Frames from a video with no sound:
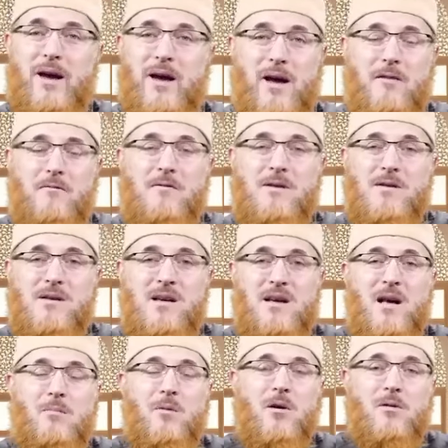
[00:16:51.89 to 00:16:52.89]

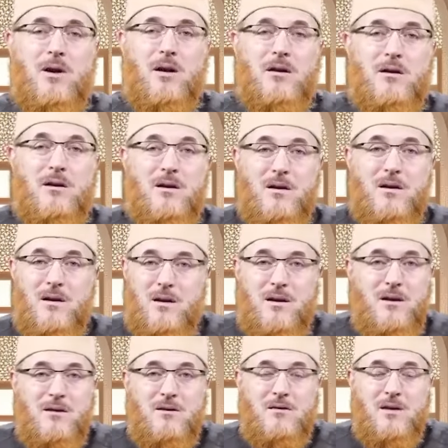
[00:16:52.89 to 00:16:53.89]
Everything about it
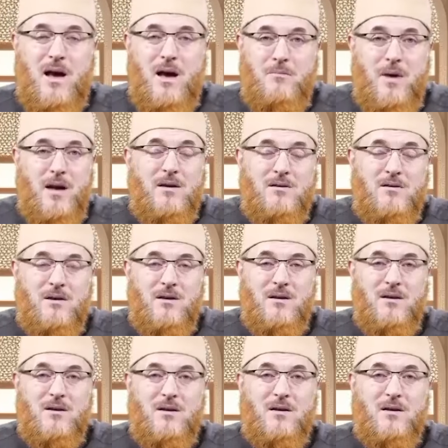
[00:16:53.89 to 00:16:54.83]
is amazing.